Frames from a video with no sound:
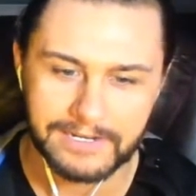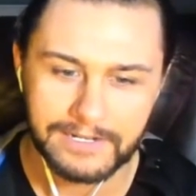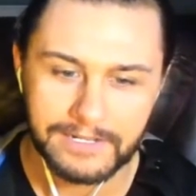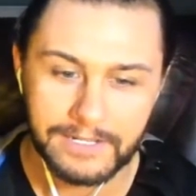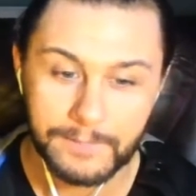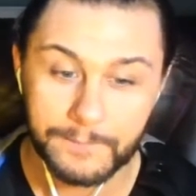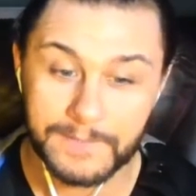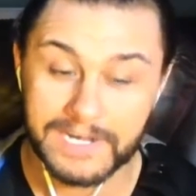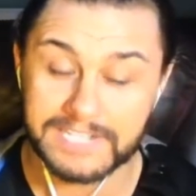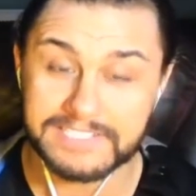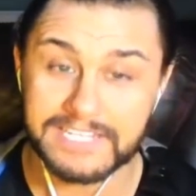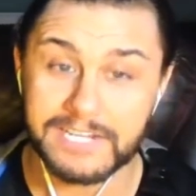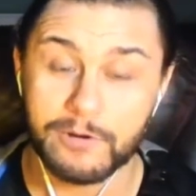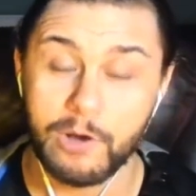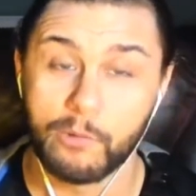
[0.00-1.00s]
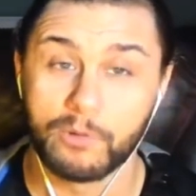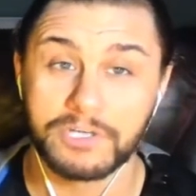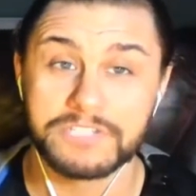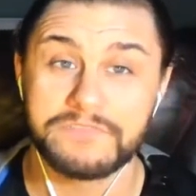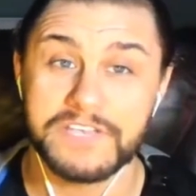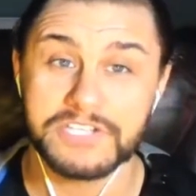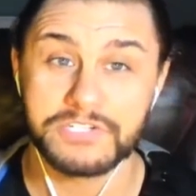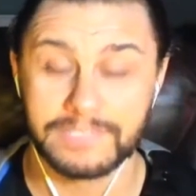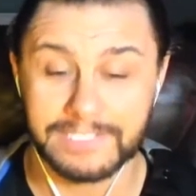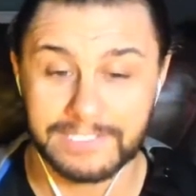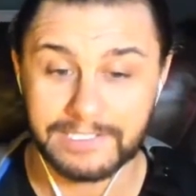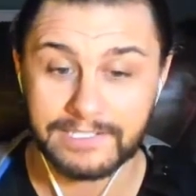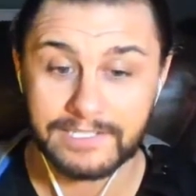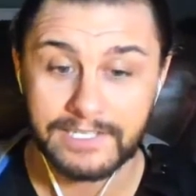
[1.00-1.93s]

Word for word: Yeah. But I'll tell you what works visually.